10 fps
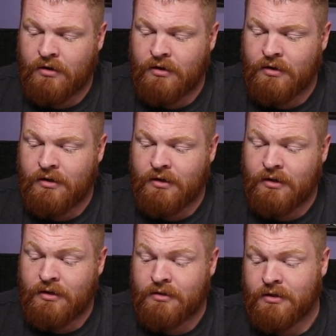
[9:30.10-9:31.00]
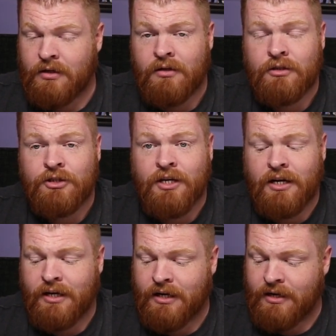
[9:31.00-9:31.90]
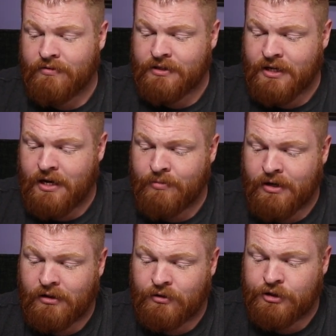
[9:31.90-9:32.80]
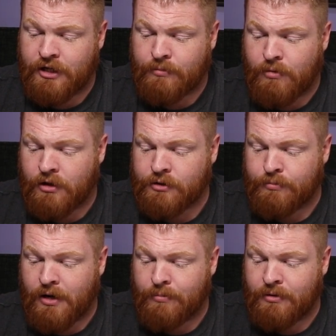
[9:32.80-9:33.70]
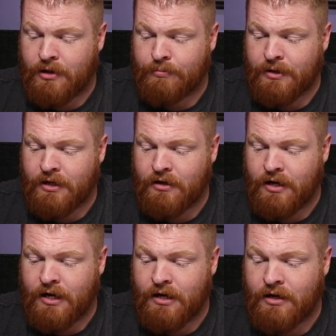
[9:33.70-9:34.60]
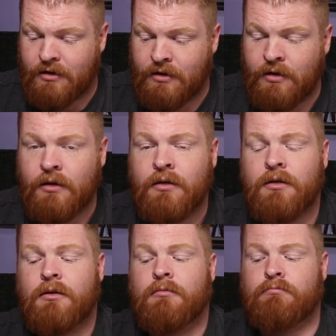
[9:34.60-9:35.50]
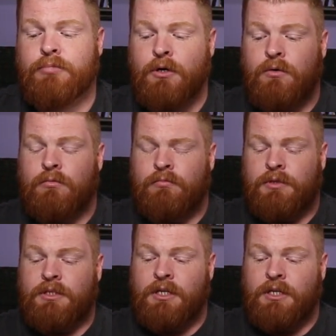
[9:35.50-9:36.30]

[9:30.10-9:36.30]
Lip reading: And just kind of got to give it time. Got a little check marks popping up here, and boom.